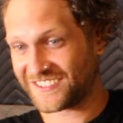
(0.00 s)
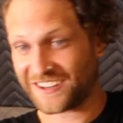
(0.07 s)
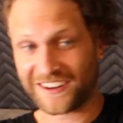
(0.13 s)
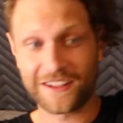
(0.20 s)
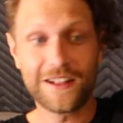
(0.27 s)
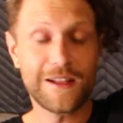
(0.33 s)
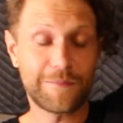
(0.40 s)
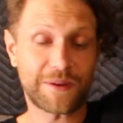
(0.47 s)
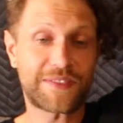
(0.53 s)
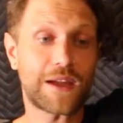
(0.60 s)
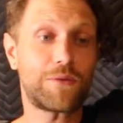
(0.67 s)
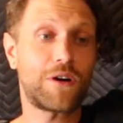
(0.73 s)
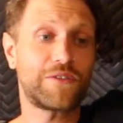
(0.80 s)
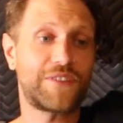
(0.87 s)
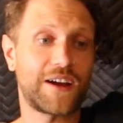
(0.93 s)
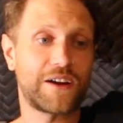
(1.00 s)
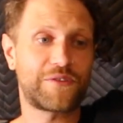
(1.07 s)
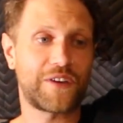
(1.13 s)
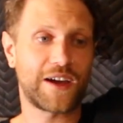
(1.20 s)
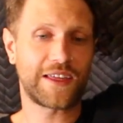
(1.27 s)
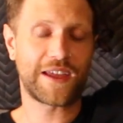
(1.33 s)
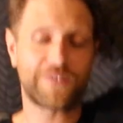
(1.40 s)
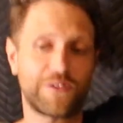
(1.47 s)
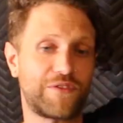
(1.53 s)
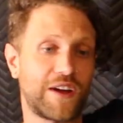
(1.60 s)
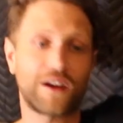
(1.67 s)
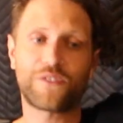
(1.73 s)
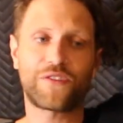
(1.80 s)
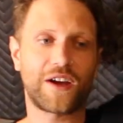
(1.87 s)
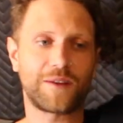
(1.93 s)
trying, but they won't verify. They haven't
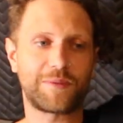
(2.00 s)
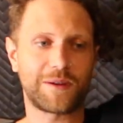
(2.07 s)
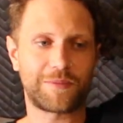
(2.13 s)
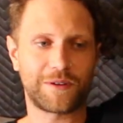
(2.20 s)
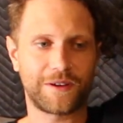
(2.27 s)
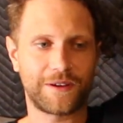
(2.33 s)
verified people